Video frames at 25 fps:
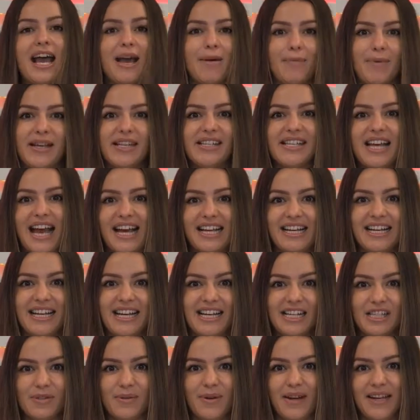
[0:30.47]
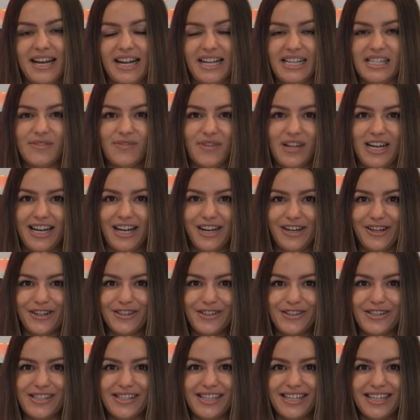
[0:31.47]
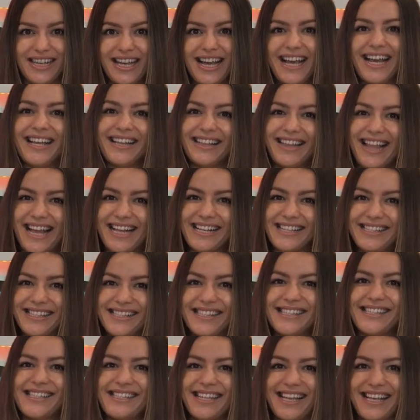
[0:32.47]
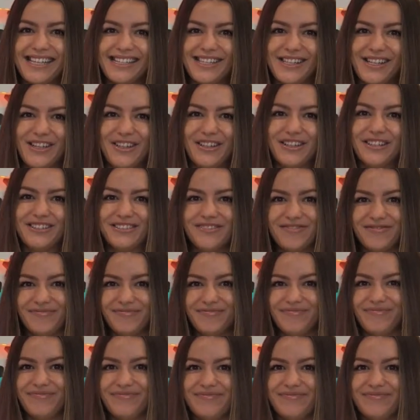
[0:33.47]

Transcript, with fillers: happy to add it into our next videos. Thanks, see you soon.